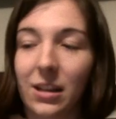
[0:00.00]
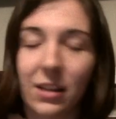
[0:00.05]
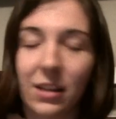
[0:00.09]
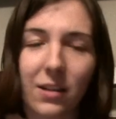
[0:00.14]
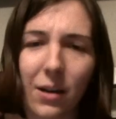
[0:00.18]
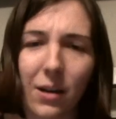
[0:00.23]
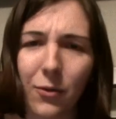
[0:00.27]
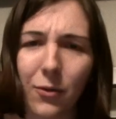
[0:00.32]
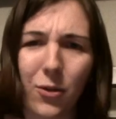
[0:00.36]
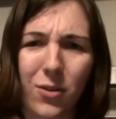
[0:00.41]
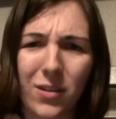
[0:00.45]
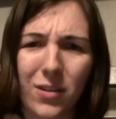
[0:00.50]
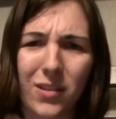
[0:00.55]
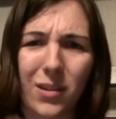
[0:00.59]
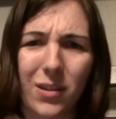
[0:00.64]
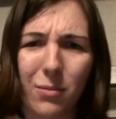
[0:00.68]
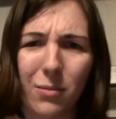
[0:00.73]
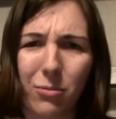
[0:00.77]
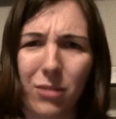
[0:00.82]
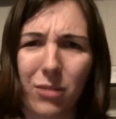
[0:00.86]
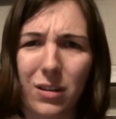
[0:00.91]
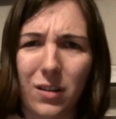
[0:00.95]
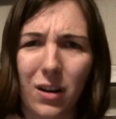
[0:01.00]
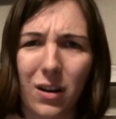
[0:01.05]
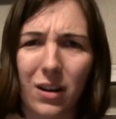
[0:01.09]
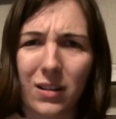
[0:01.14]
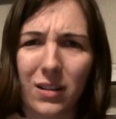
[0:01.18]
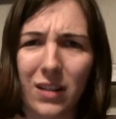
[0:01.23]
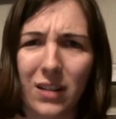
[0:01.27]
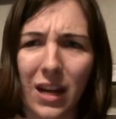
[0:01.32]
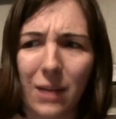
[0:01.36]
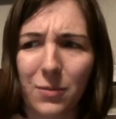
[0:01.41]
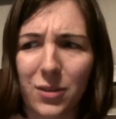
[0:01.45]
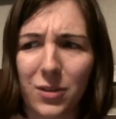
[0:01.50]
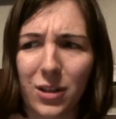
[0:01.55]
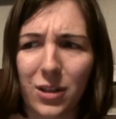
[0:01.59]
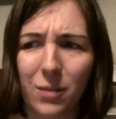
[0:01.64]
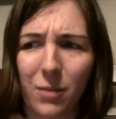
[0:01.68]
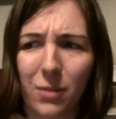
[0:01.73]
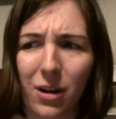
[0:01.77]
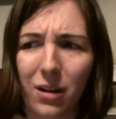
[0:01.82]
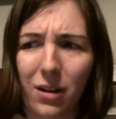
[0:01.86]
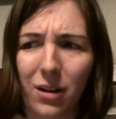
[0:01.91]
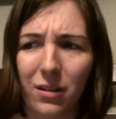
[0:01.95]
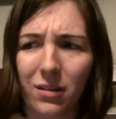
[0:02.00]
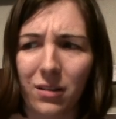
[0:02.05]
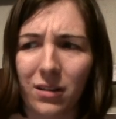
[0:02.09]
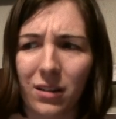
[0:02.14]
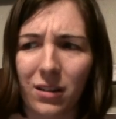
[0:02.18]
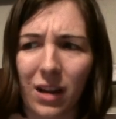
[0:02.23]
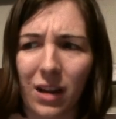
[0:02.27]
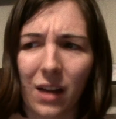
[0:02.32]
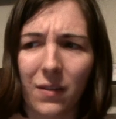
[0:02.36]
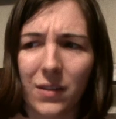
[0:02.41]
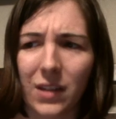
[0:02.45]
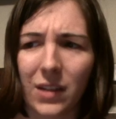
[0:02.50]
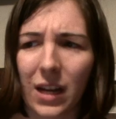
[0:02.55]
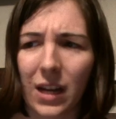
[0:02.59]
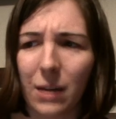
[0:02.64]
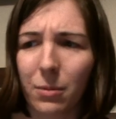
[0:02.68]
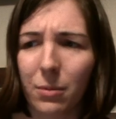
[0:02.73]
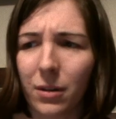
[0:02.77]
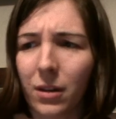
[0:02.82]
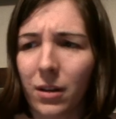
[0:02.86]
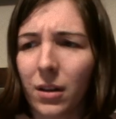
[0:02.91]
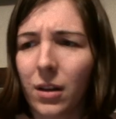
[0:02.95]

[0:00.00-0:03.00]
It's, of course, the Prince archetypes, come on, I have a type.